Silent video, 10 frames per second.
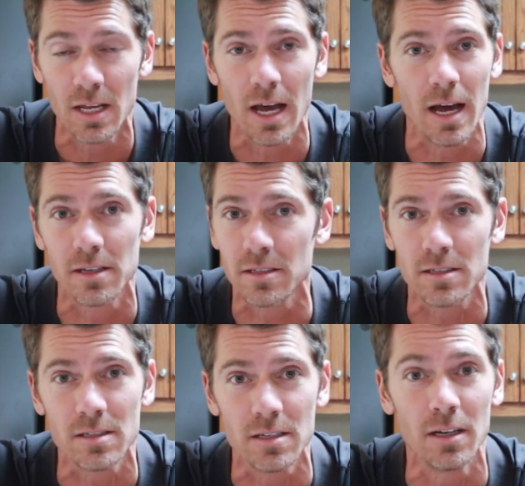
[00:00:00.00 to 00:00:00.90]

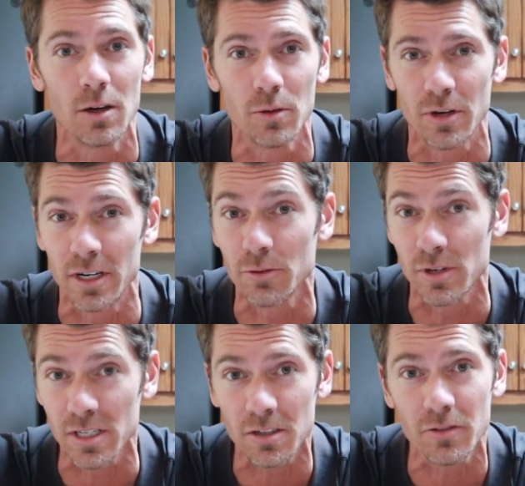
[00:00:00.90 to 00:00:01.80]
has greater
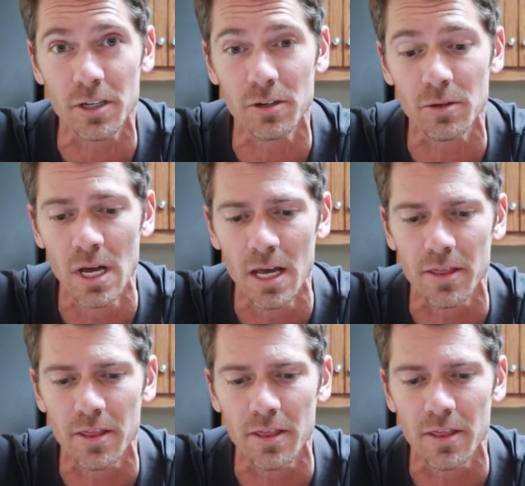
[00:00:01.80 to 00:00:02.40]
risk for you,